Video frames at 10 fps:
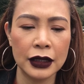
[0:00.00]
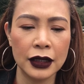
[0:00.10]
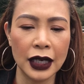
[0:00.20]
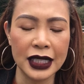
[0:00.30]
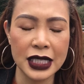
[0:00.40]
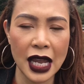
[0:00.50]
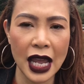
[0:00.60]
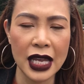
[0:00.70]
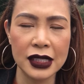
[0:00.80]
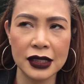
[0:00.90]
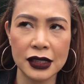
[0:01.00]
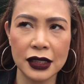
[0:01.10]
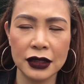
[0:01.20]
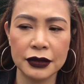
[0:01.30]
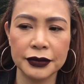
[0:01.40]
a taste
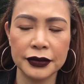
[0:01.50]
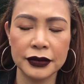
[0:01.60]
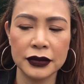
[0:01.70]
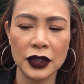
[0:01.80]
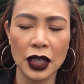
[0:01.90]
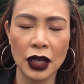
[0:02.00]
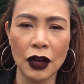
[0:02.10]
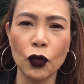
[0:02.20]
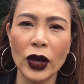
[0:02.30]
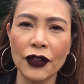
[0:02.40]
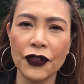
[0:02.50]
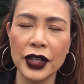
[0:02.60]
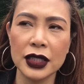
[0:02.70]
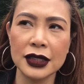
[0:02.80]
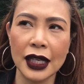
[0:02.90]
of what it
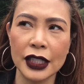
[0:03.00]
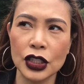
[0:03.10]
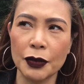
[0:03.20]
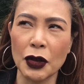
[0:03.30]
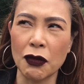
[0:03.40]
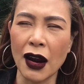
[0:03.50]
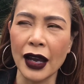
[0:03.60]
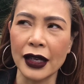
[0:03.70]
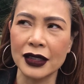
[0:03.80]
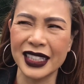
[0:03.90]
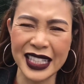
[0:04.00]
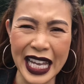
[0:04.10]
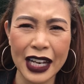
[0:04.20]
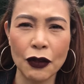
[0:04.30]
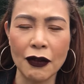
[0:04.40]
feels like to be right, to get
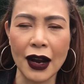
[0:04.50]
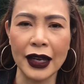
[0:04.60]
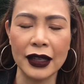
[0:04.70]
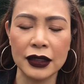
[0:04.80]
it right.